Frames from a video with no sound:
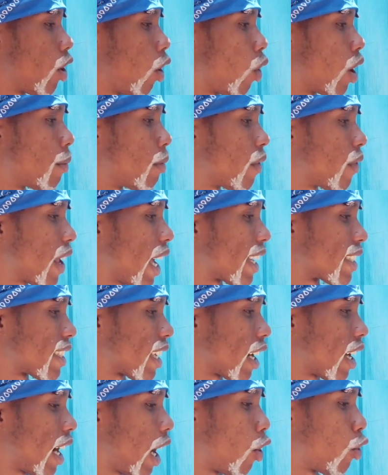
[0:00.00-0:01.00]
now when me fear
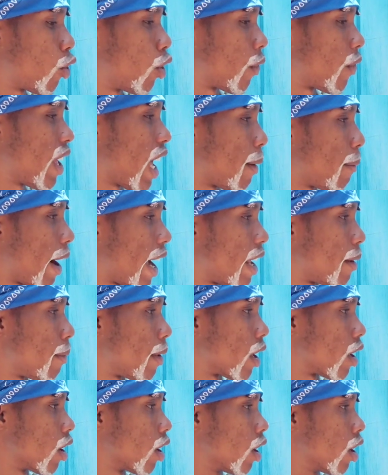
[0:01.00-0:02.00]
sick, like, when me fear mine. What's
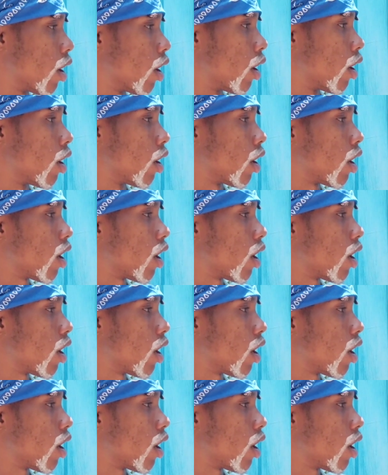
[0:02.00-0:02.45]
your grandfather?